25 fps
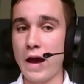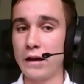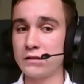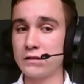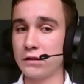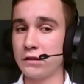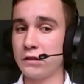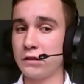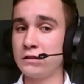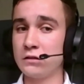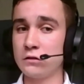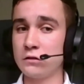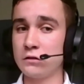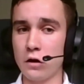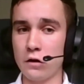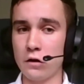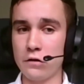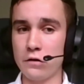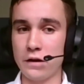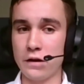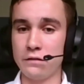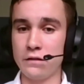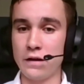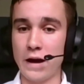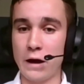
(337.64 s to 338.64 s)
As a
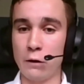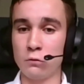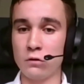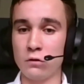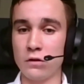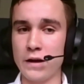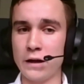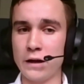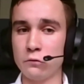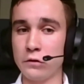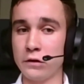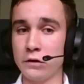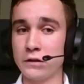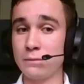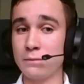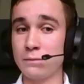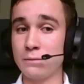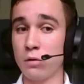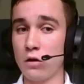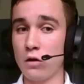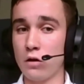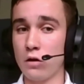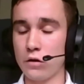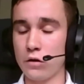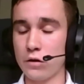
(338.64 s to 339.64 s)
historian, I would like to
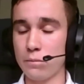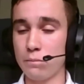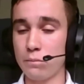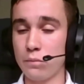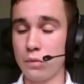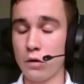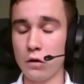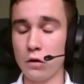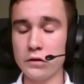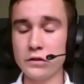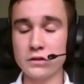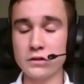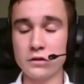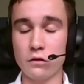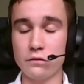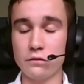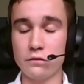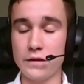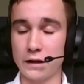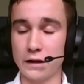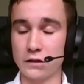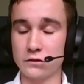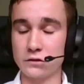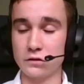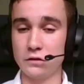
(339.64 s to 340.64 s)
explore Polish
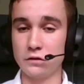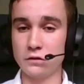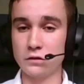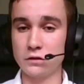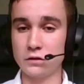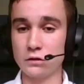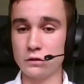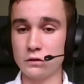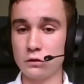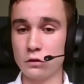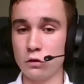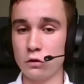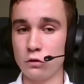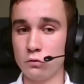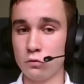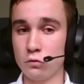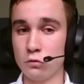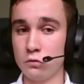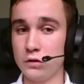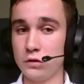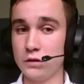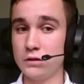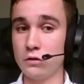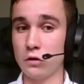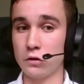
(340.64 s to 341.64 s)
connections to
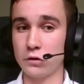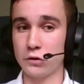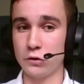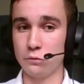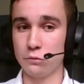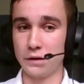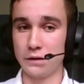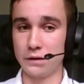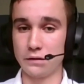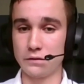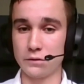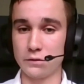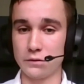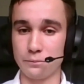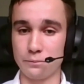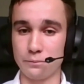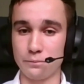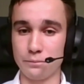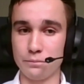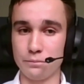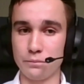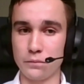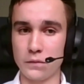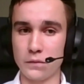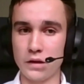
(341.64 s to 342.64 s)
this document.
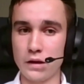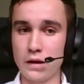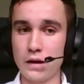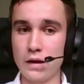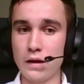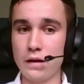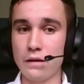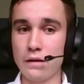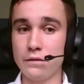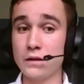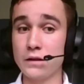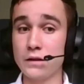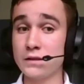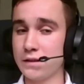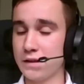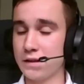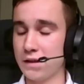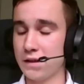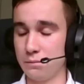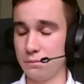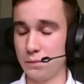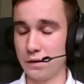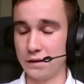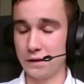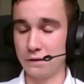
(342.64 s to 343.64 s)
The
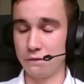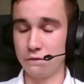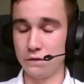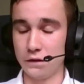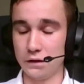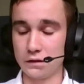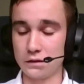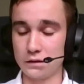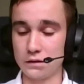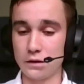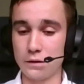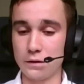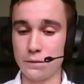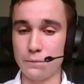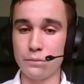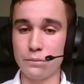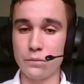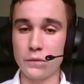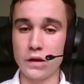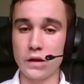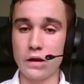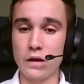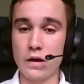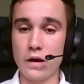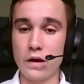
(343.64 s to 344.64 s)
second benefit,
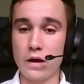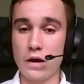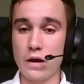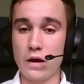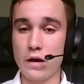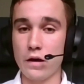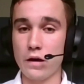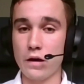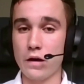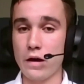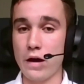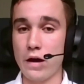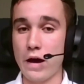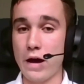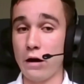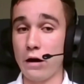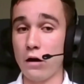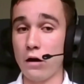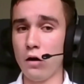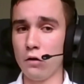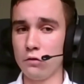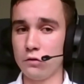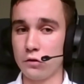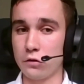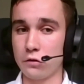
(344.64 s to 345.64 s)

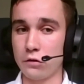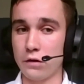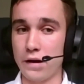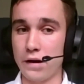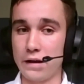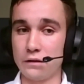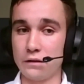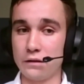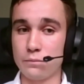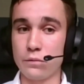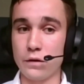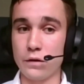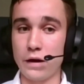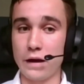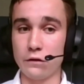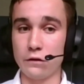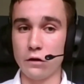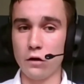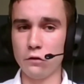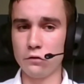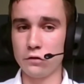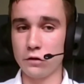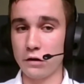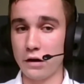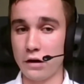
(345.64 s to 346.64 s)
an
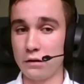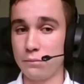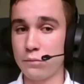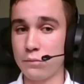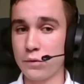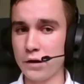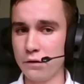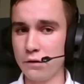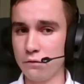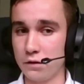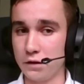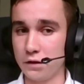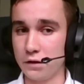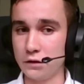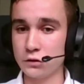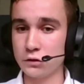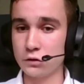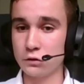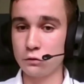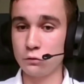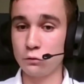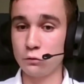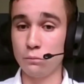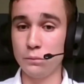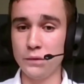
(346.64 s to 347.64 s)
honor and privilege
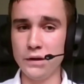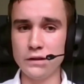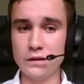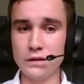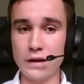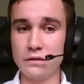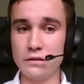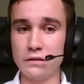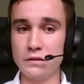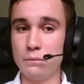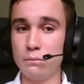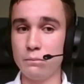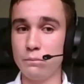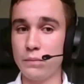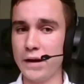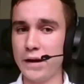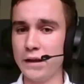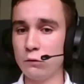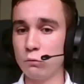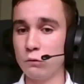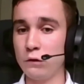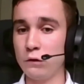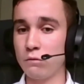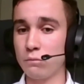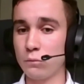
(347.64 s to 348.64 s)
to meet and
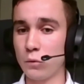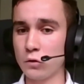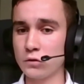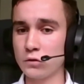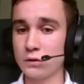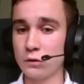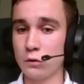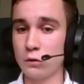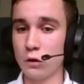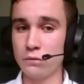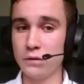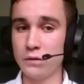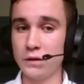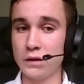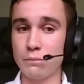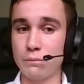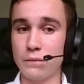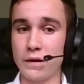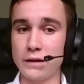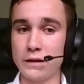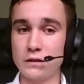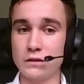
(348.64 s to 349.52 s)
debate with most glowing